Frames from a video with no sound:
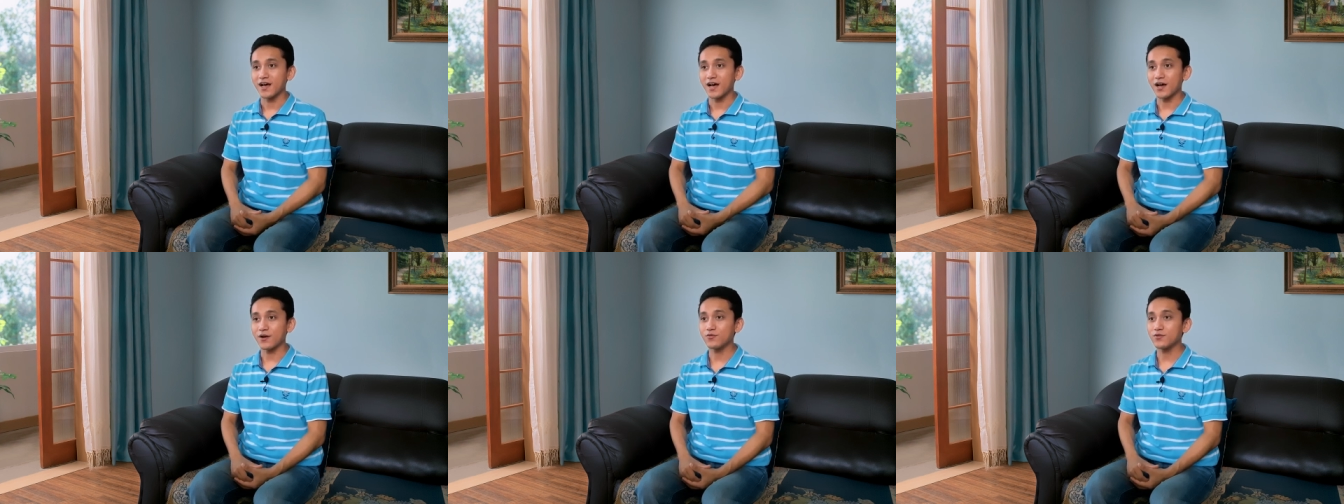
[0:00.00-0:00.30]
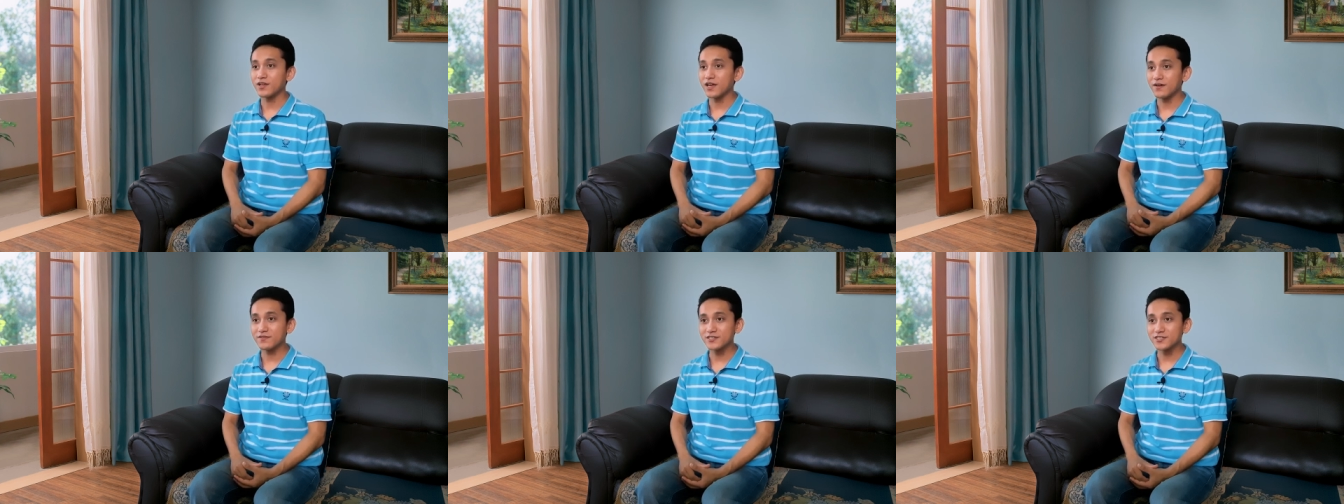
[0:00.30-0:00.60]
I
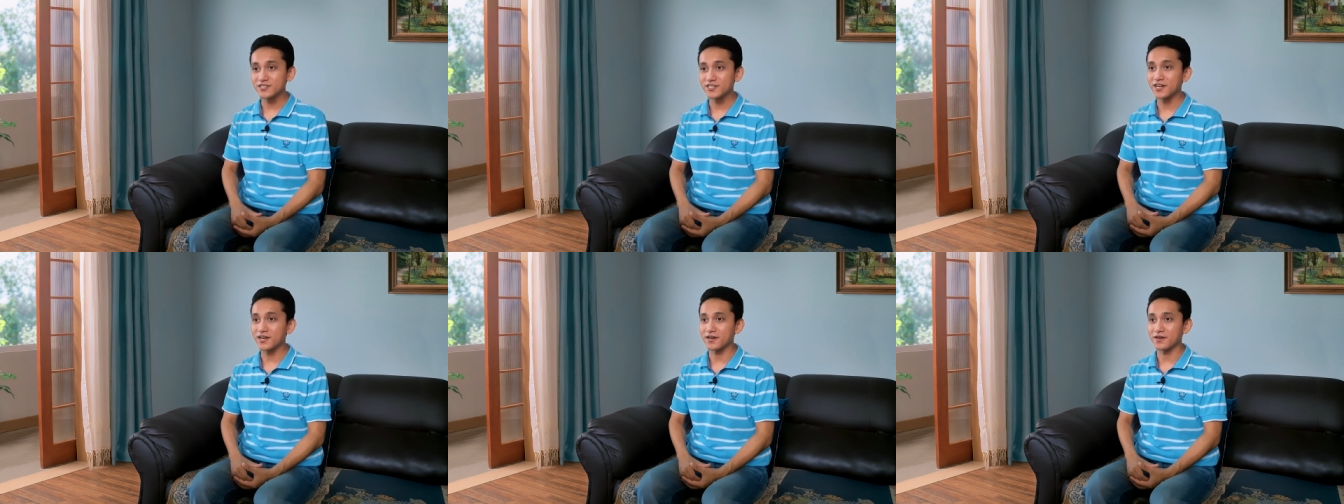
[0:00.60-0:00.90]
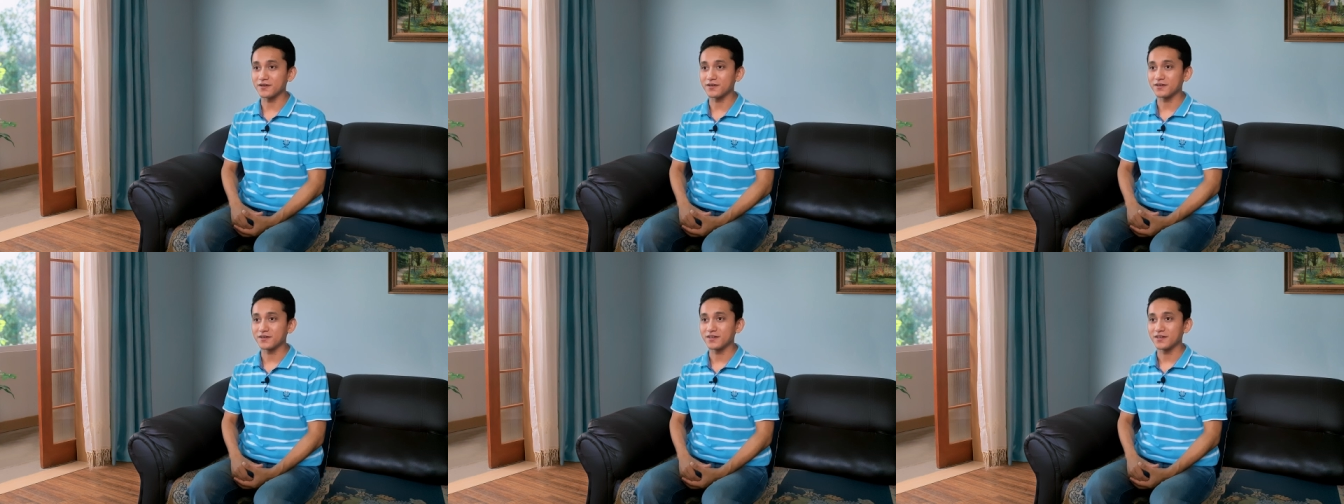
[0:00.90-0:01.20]
would have a
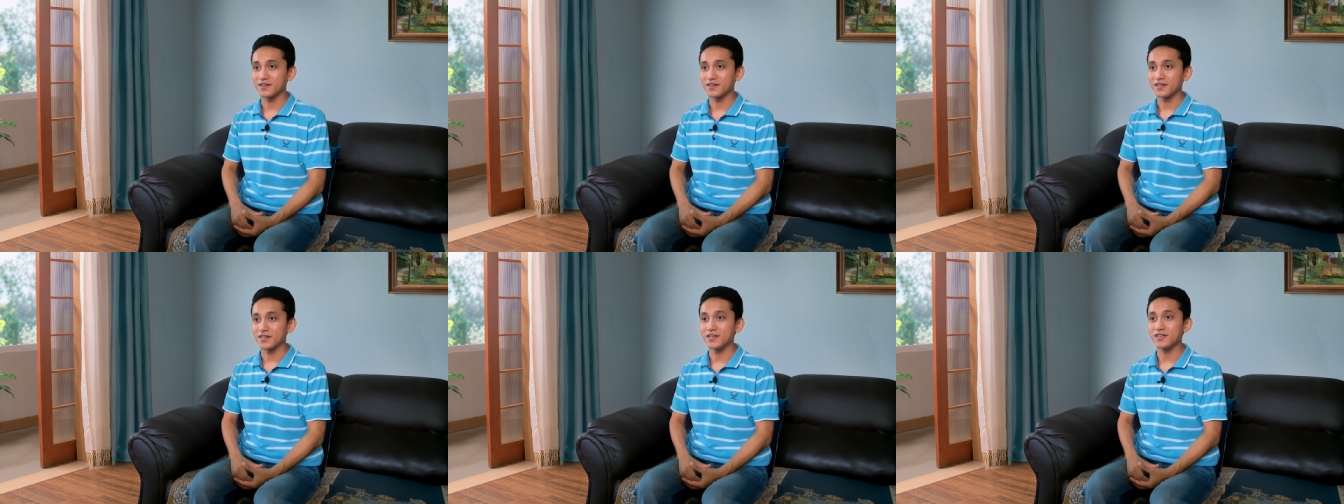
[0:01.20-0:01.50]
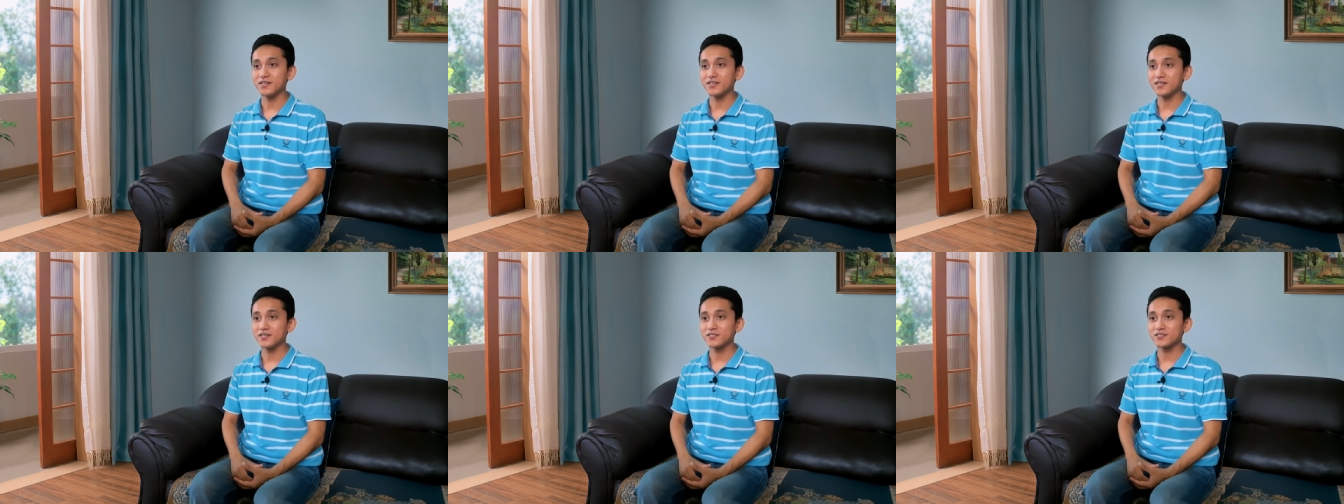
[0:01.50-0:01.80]
share
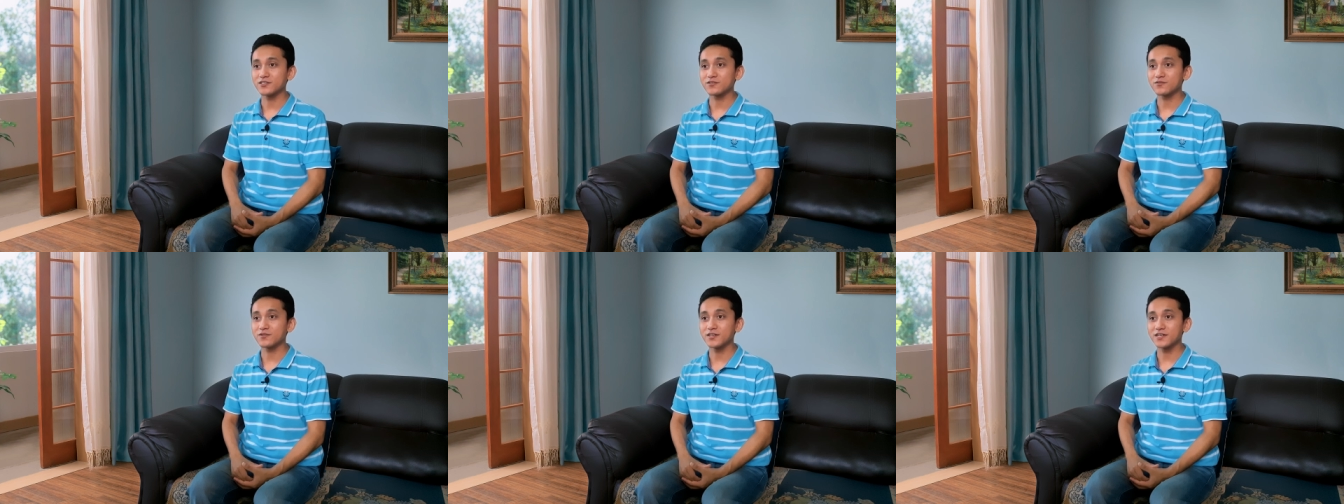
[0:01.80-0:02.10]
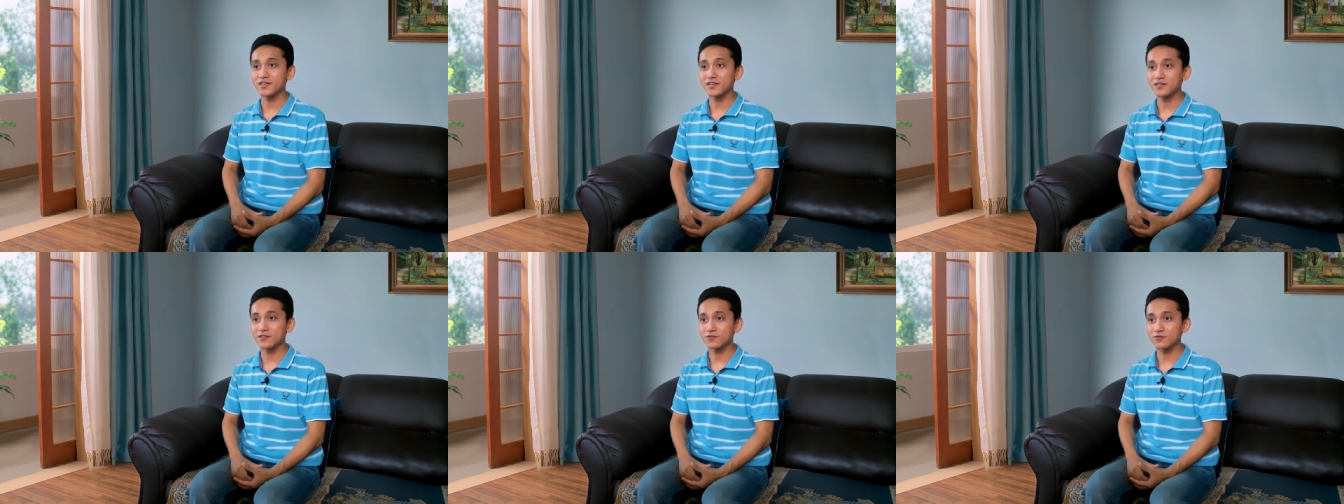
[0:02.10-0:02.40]
in these
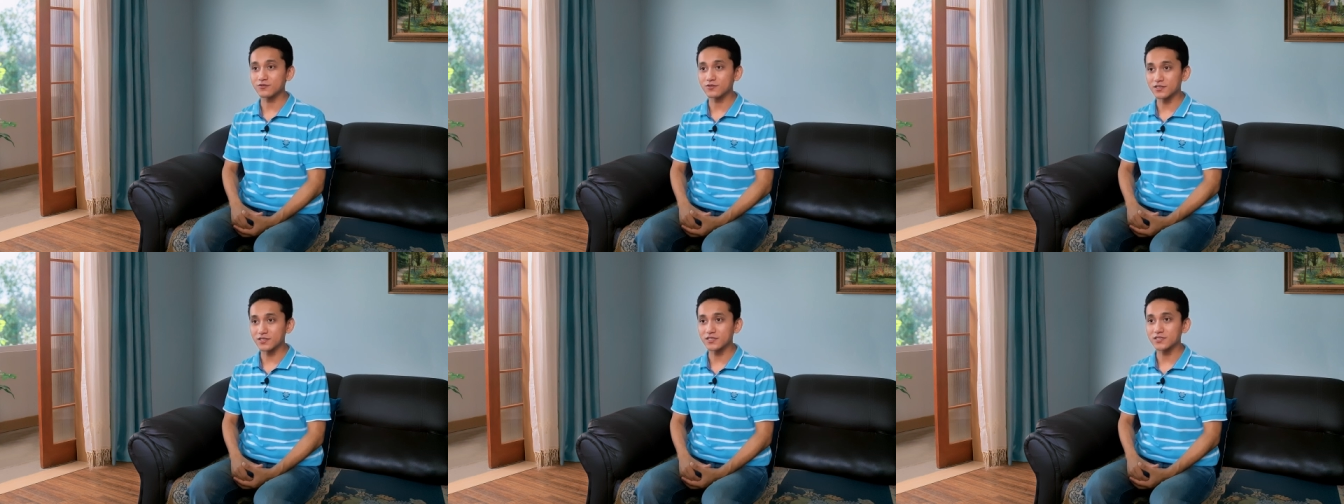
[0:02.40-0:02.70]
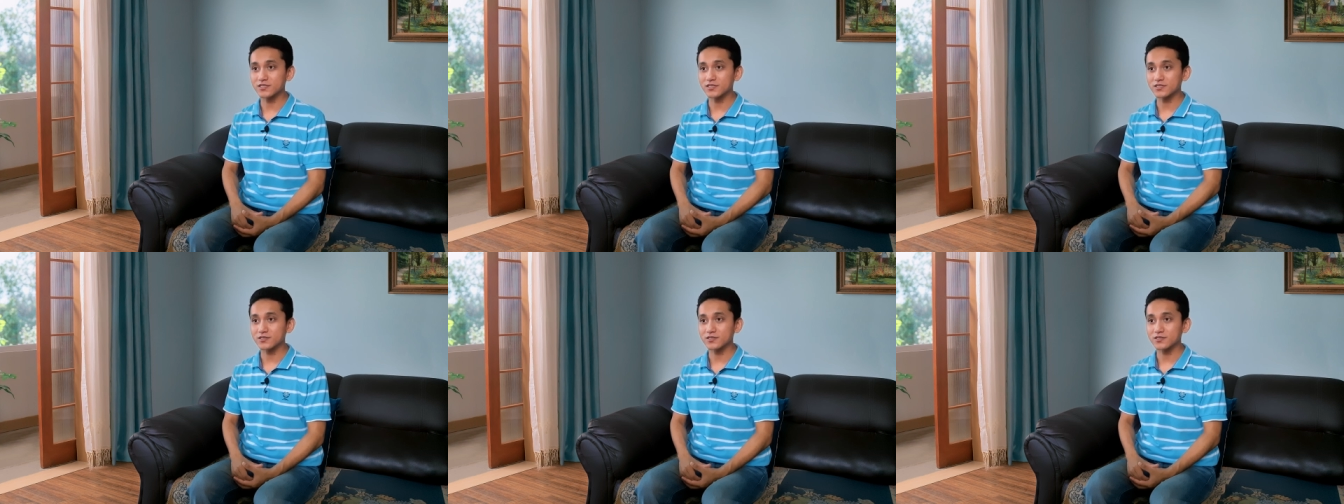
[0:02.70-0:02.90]
critical good